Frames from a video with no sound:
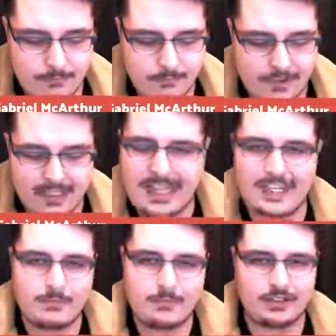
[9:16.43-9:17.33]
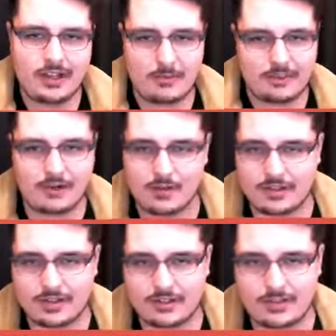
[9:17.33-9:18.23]
the next big topic I
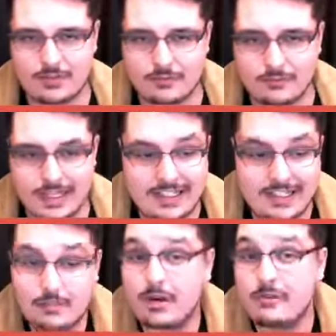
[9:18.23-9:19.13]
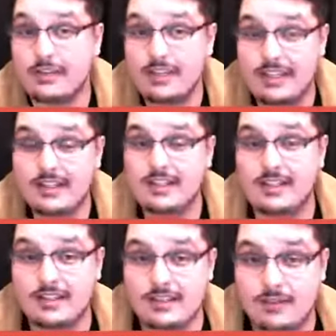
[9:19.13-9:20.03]
want to get to, and this is probably the
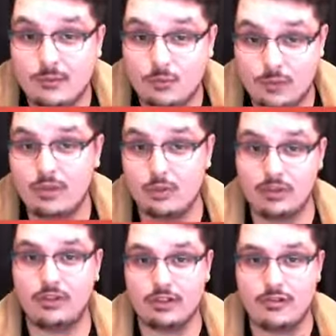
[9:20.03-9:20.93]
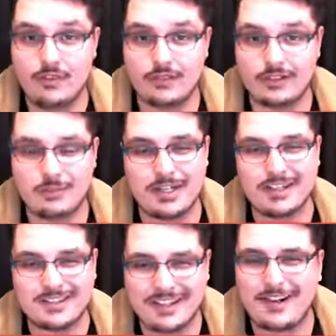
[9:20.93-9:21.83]
easiest real world equivalent
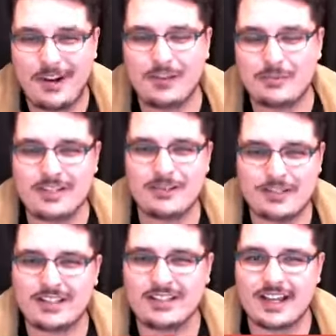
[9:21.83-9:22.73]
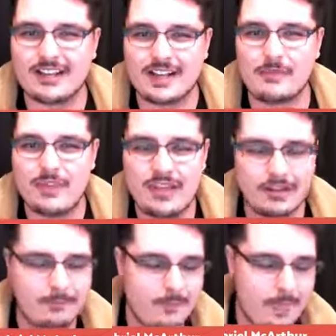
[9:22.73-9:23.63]
because they call themselves the exact same
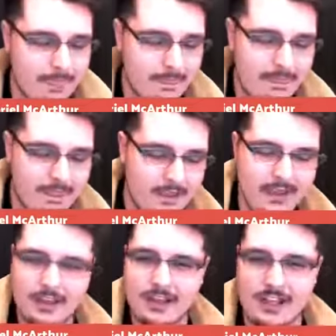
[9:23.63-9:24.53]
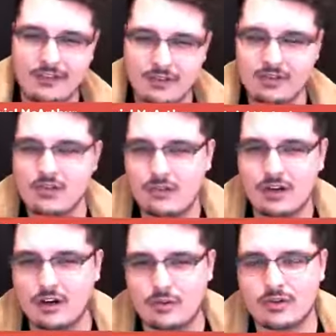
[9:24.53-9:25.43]
thing. In the new
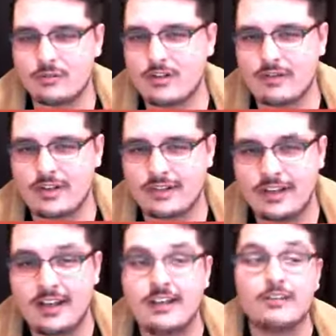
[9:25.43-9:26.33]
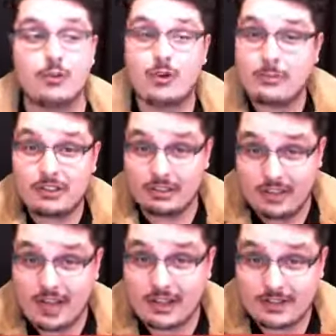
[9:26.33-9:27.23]
Star Wars movies, the Rebel
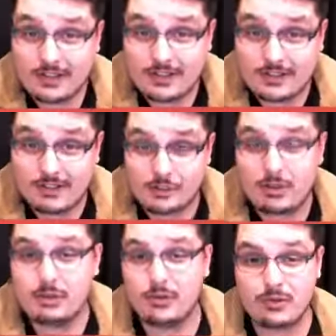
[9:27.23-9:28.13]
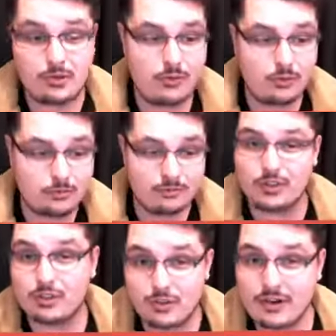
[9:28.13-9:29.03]
Alliance, the people who
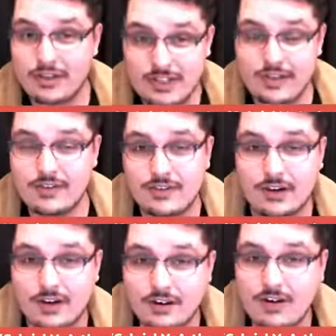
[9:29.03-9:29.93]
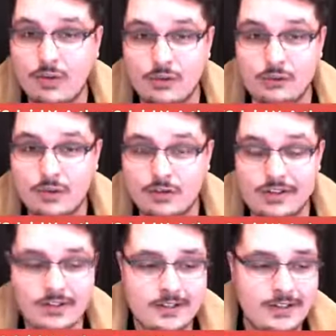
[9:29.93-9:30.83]
destroyed the Death Star in the older movies,